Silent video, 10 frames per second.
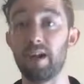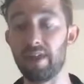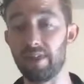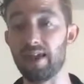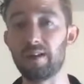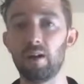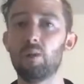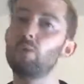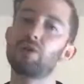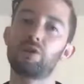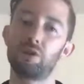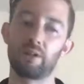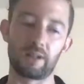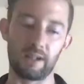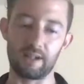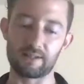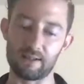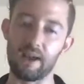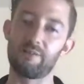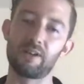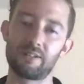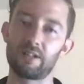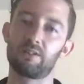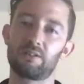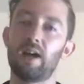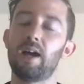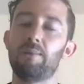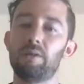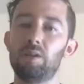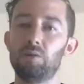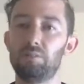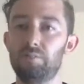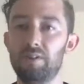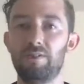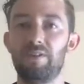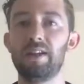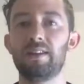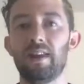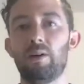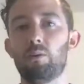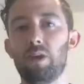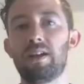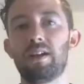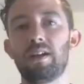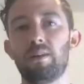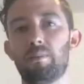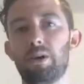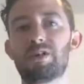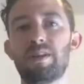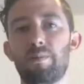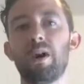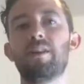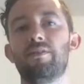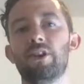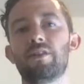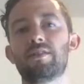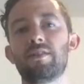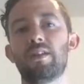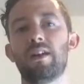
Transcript: And then what you're doing is every single time you defeat that weak pussy brain of yours,